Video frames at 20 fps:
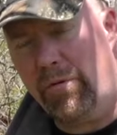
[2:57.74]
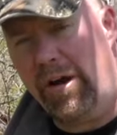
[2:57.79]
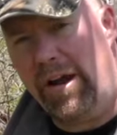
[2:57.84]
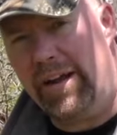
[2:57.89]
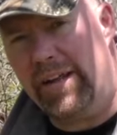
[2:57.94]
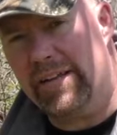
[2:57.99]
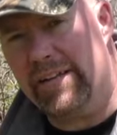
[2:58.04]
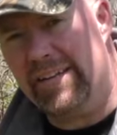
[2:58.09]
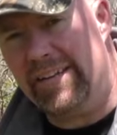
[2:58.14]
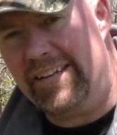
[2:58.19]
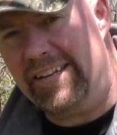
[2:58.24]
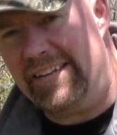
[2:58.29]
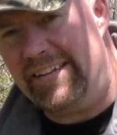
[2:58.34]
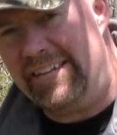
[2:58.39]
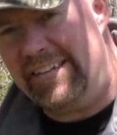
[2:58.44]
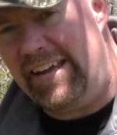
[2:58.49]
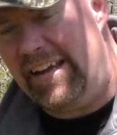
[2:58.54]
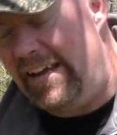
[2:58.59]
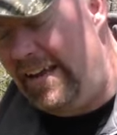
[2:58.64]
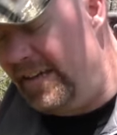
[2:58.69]
product of the
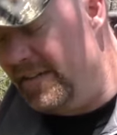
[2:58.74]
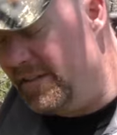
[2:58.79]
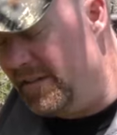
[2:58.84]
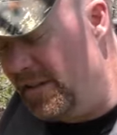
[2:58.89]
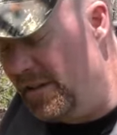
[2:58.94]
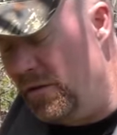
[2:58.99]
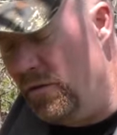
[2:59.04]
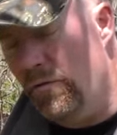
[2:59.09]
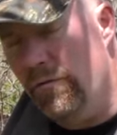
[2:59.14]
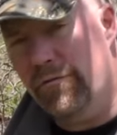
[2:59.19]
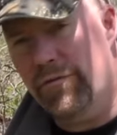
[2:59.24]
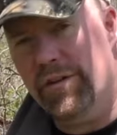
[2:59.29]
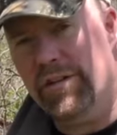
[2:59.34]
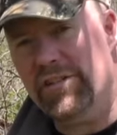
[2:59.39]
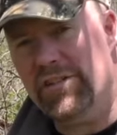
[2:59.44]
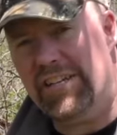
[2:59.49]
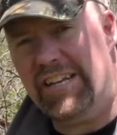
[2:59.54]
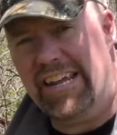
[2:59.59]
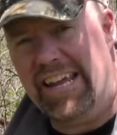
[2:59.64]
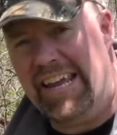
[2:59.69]
day is the new
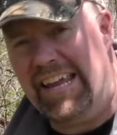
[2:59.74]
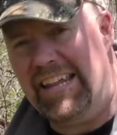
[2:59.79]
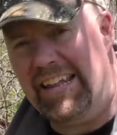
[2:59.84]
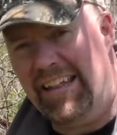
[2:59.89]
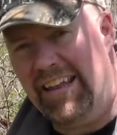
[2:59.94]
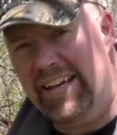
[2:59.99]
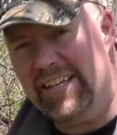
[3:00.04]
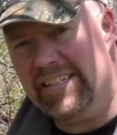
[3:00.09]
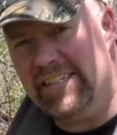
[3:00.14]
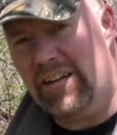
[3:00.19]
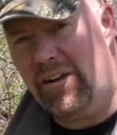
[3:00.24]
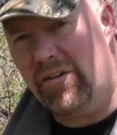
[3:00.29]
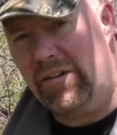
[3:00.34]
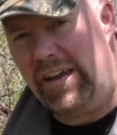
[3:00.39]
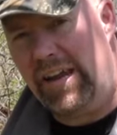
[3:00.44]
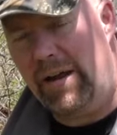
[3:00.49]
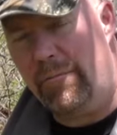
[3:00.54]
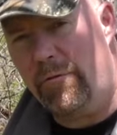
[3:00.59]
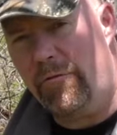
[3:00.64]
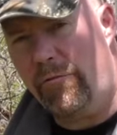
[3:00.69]
Vision 8 Lights Out
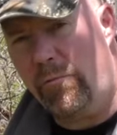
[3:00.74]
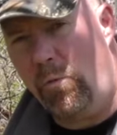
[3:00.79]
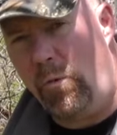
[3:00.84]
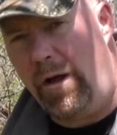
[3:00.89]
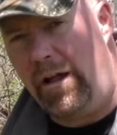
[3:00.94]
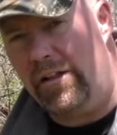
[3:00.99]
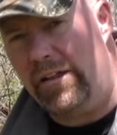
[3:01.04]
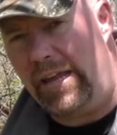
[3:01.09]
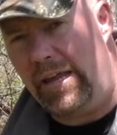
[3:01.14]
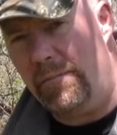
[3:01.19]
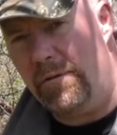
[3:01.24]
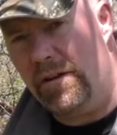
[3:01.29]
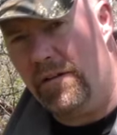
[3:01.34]
camera from Wild Game